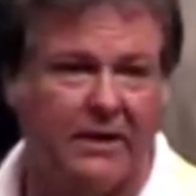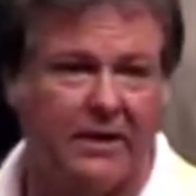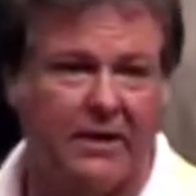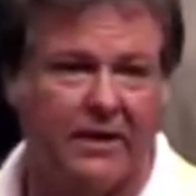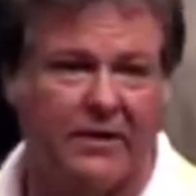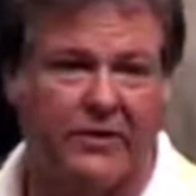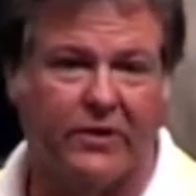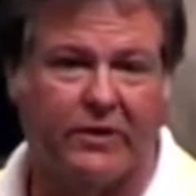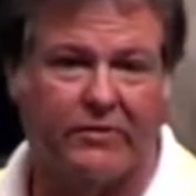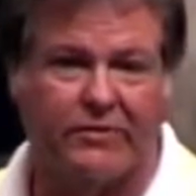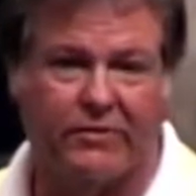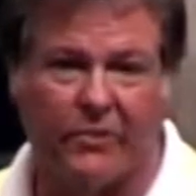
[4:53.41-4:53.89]

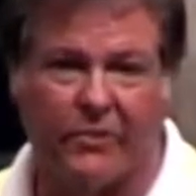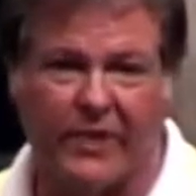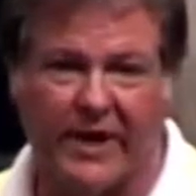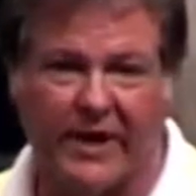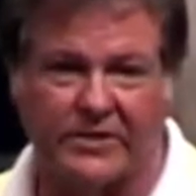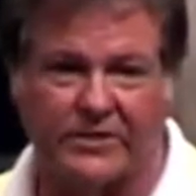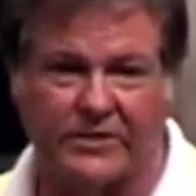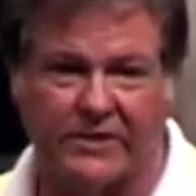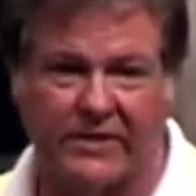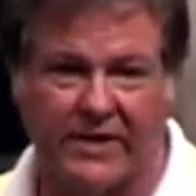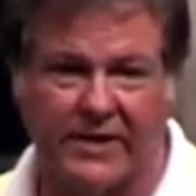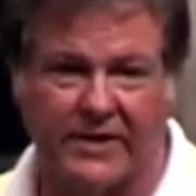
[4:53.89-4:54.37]
He took four
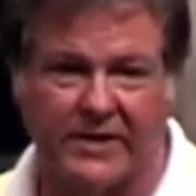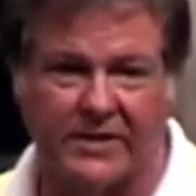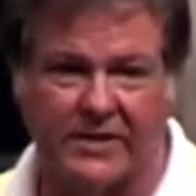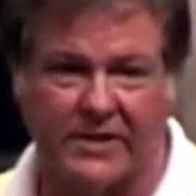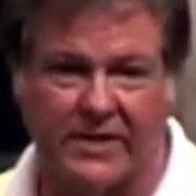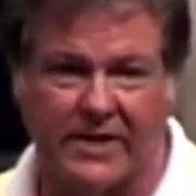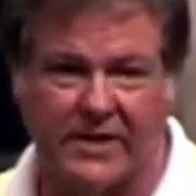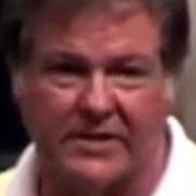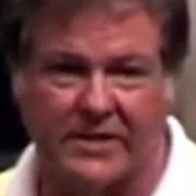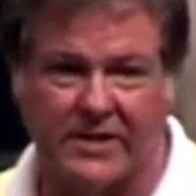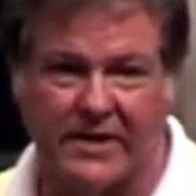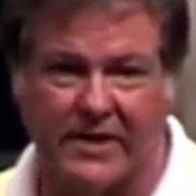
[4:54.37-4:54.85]
X-rays,
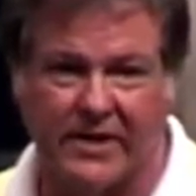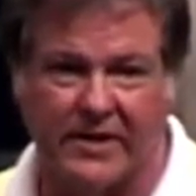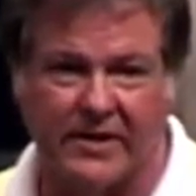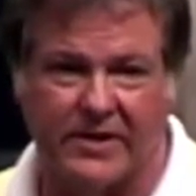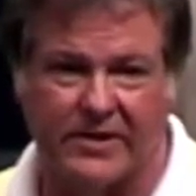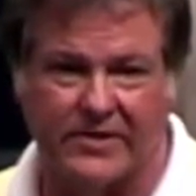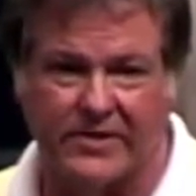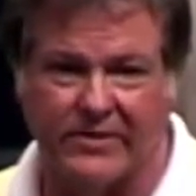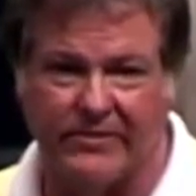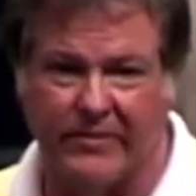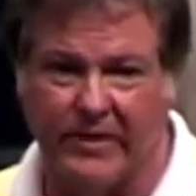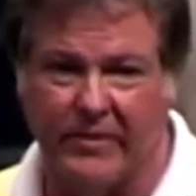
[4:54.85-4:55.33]
and he said I had
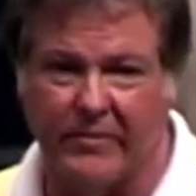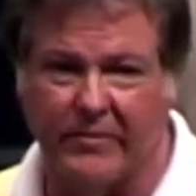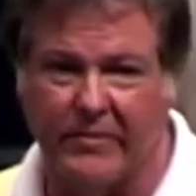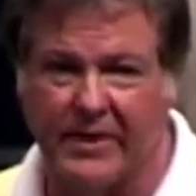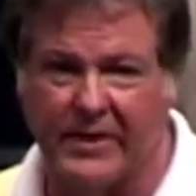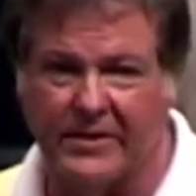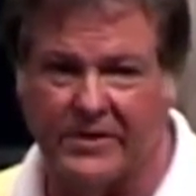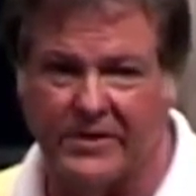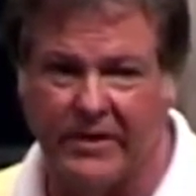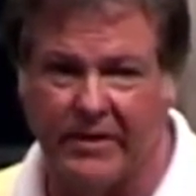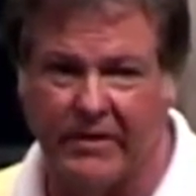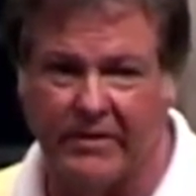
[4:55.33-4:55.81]
a severe
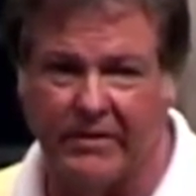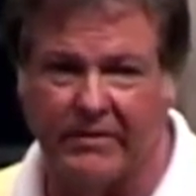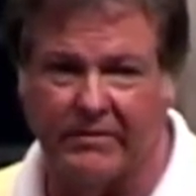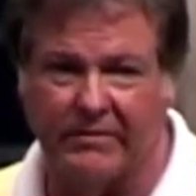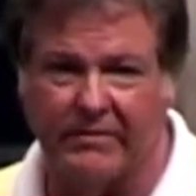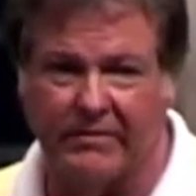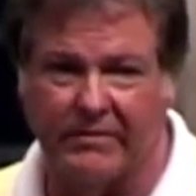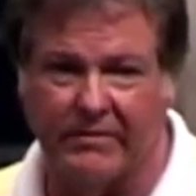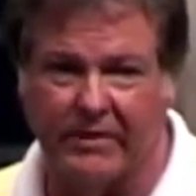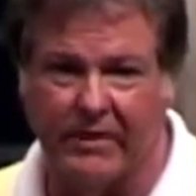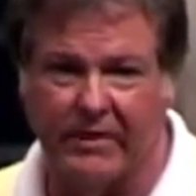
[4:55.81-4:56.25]
pinched nerve.